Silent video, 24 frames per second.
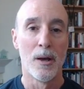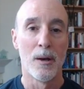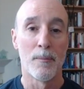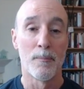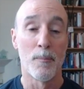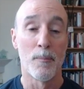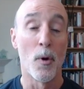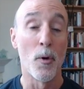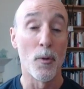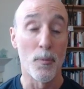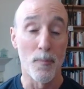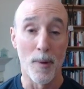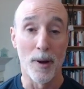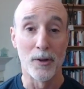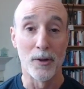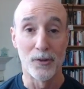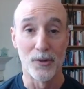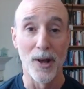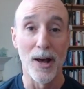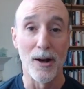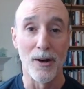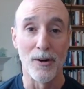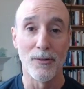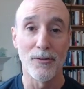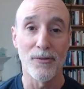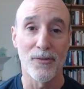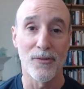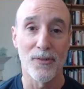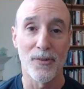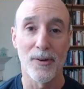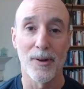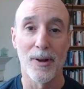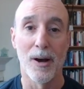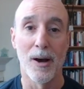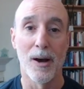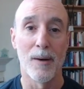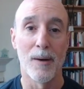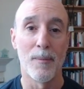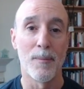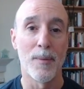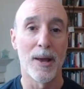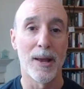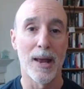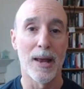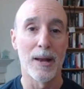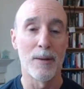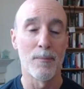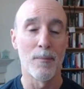both myself
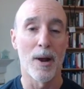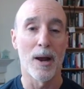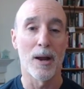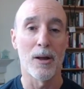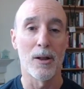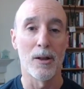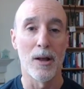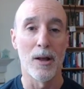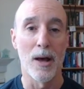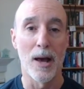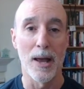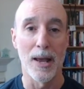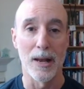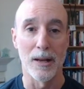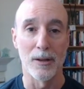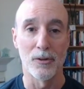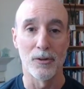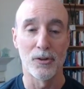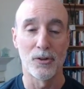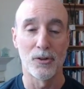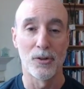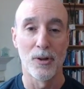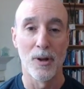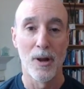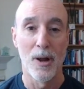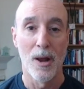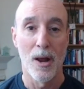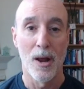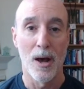and my clients